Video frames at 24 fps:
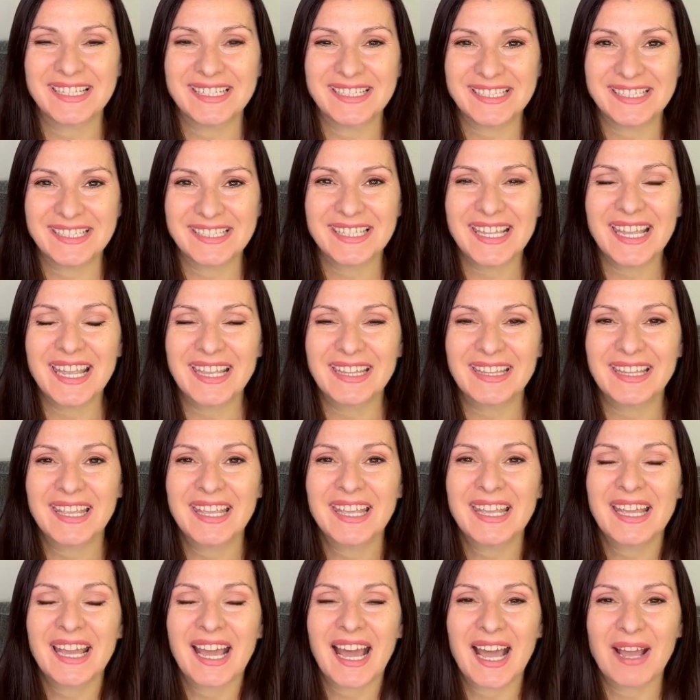Instead,
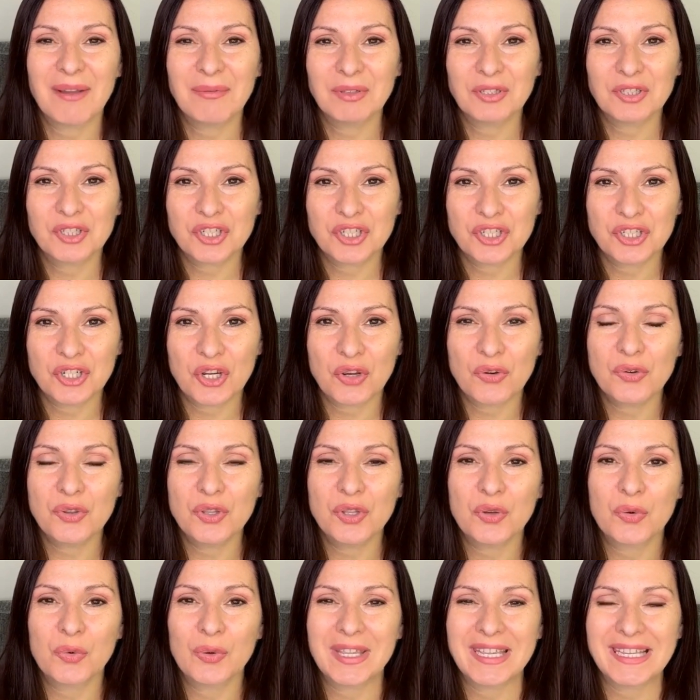I will show
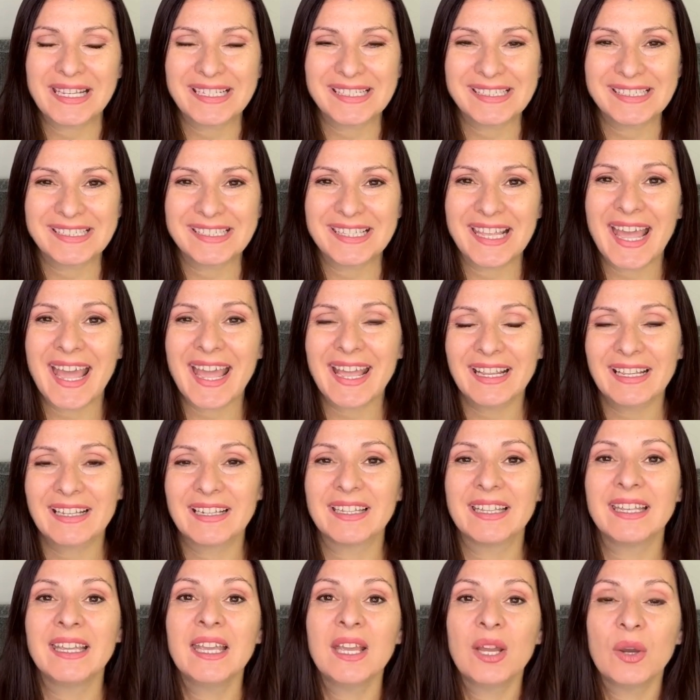you
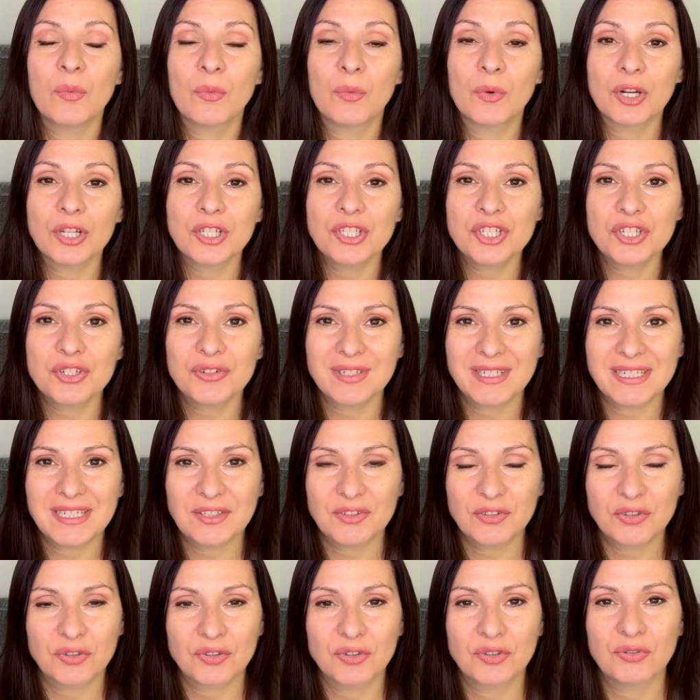exactly what you
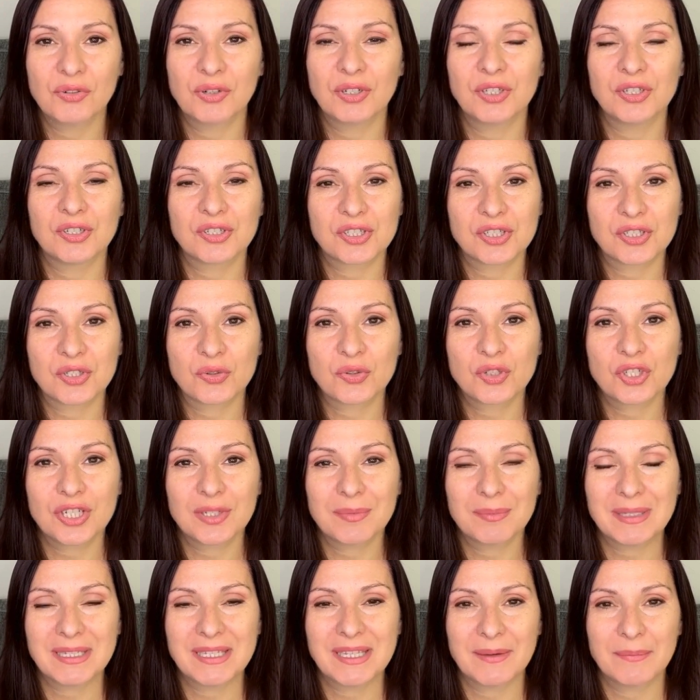need to do on your
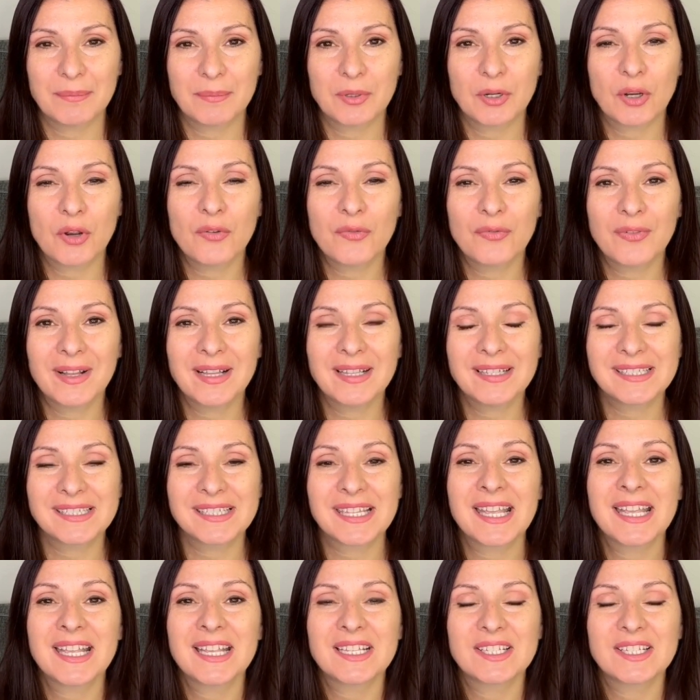social media profiles.